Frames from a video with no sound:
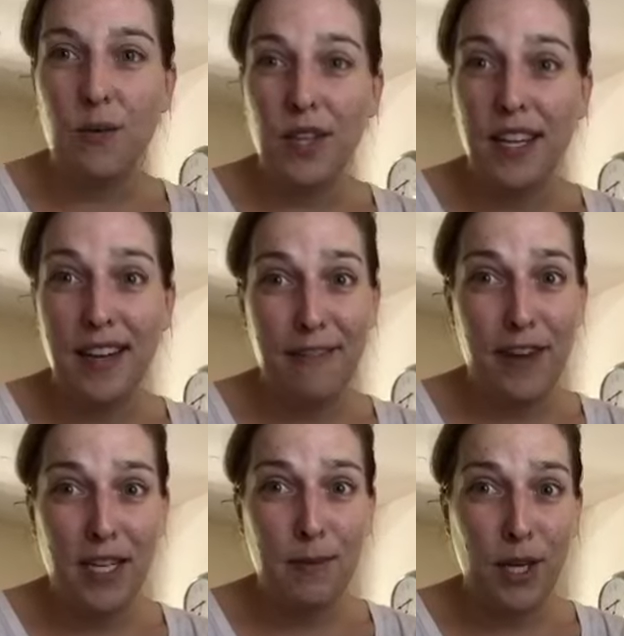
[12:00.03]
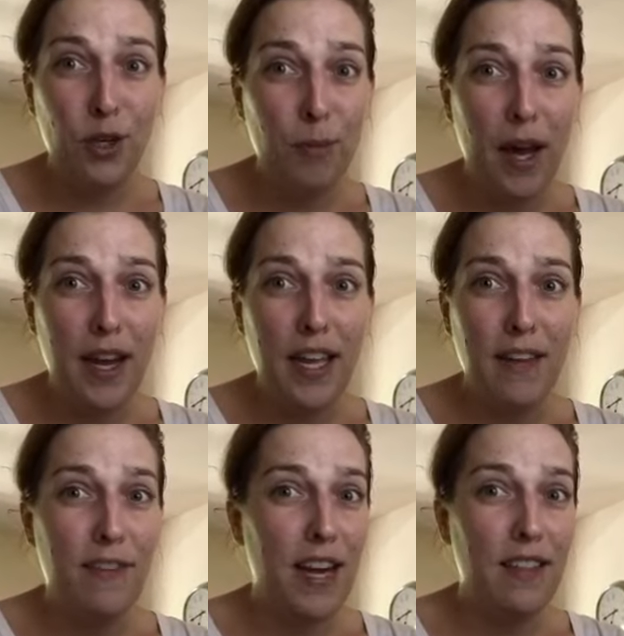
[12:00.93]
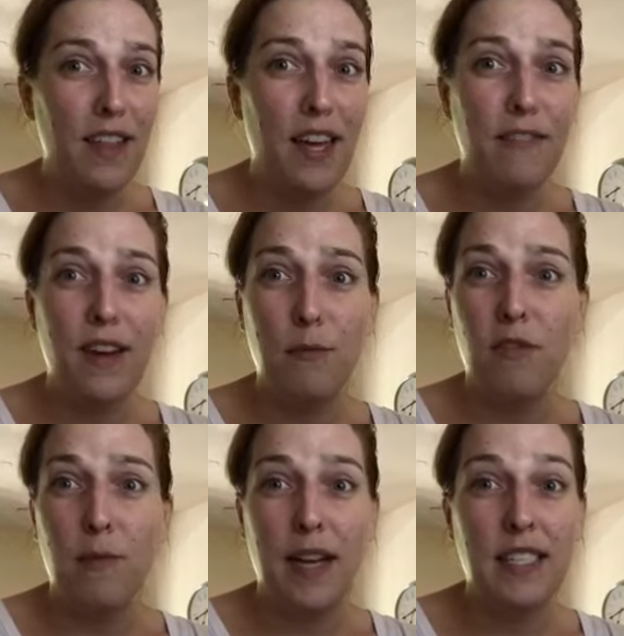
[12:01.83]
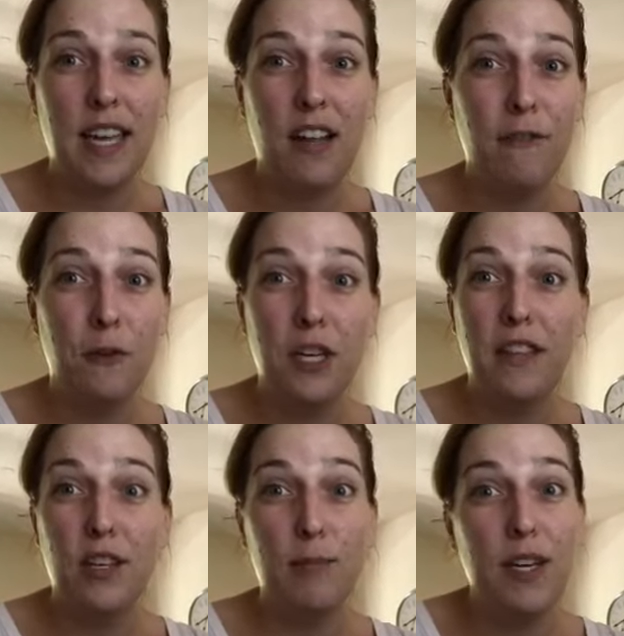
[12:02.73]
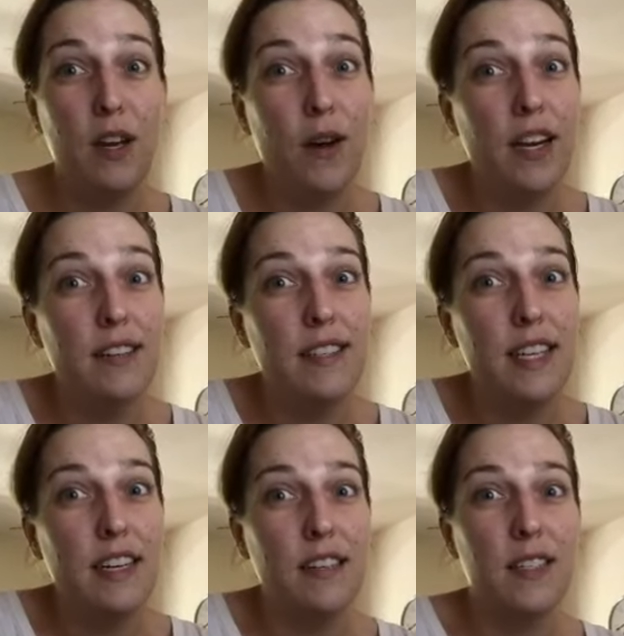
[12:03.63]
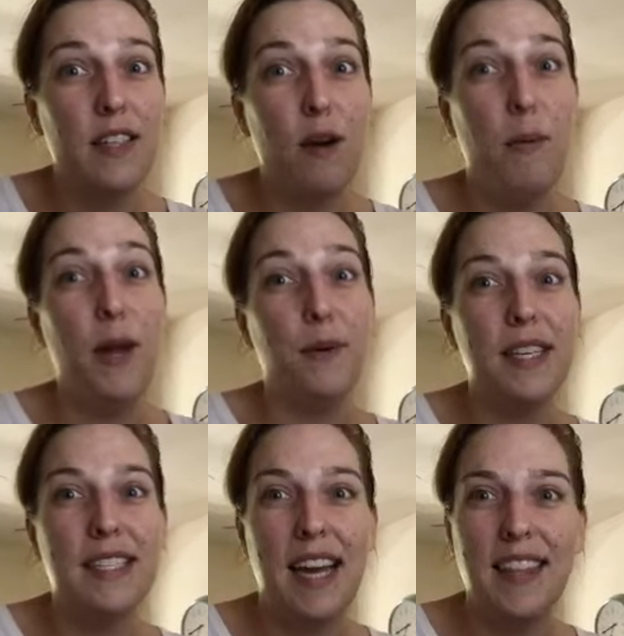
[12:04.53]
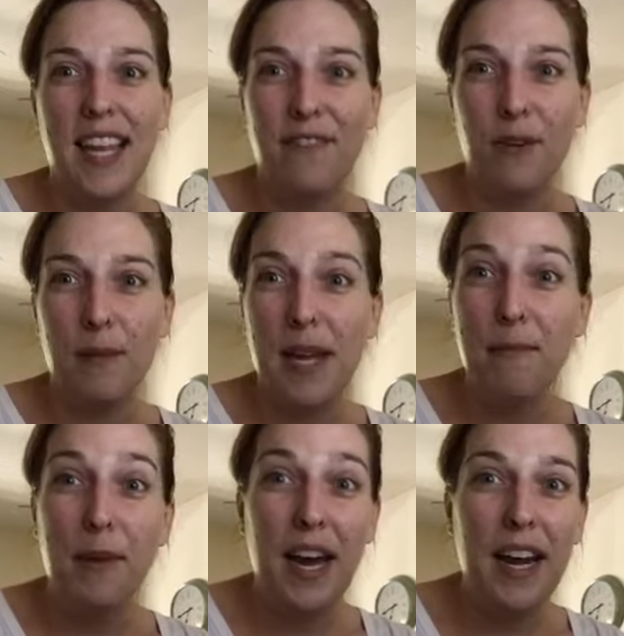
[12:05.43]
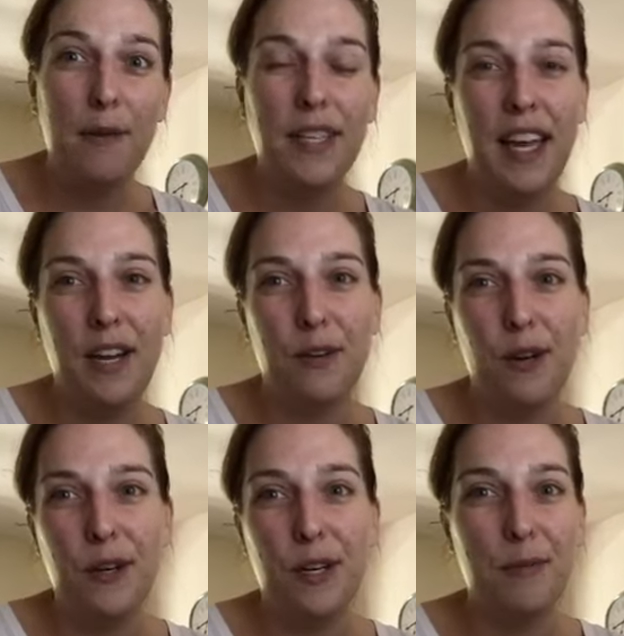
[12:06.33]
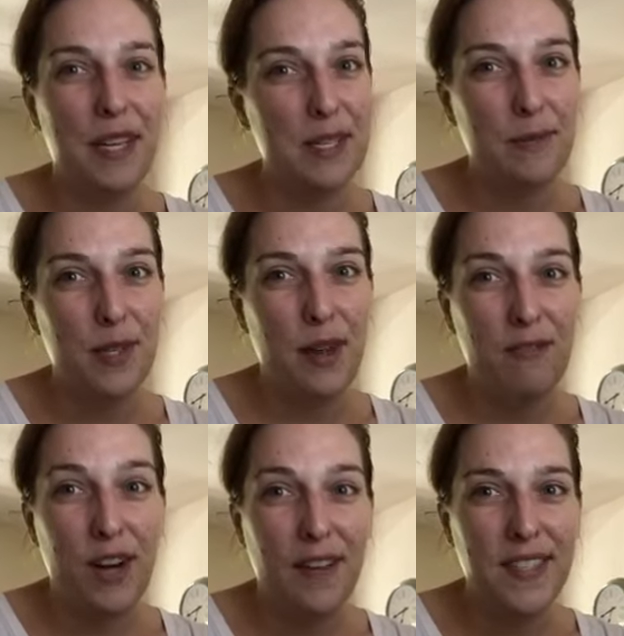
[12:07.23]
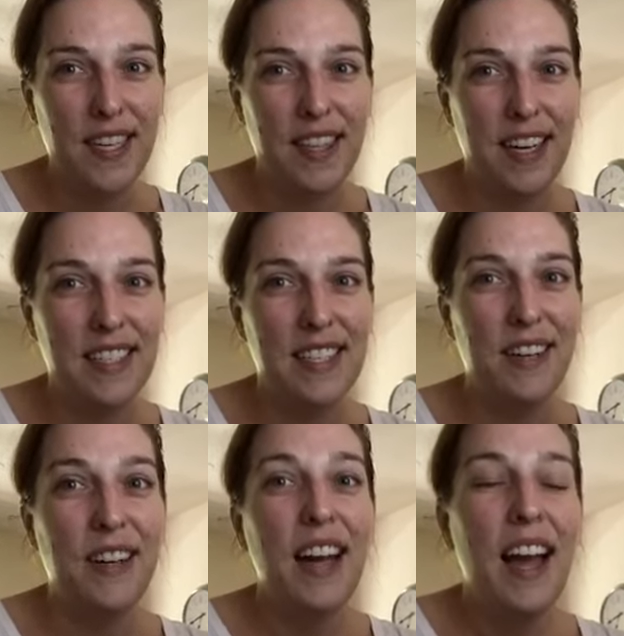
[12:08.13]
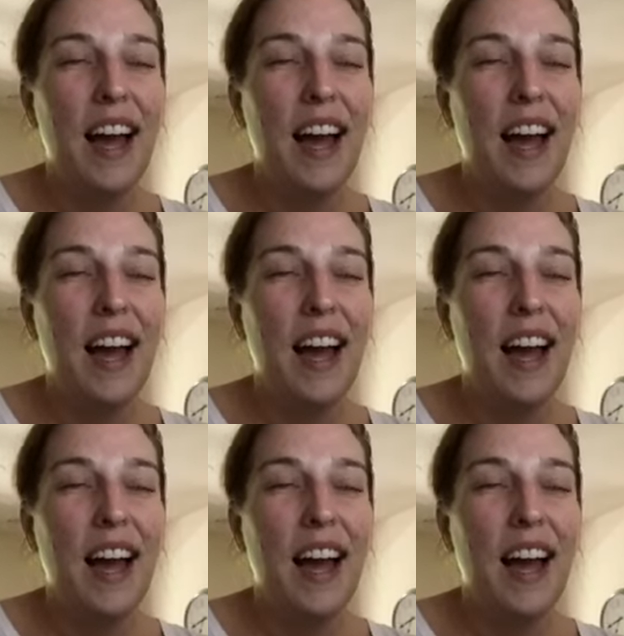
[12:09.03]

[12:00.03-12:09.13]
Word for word: not really gonna affect my couponing. If anything, if I moved back to California, there would be no Harris Teeters. That would be a really sad thing for me, but I would gain Kroger because we do have Ralph's out there. So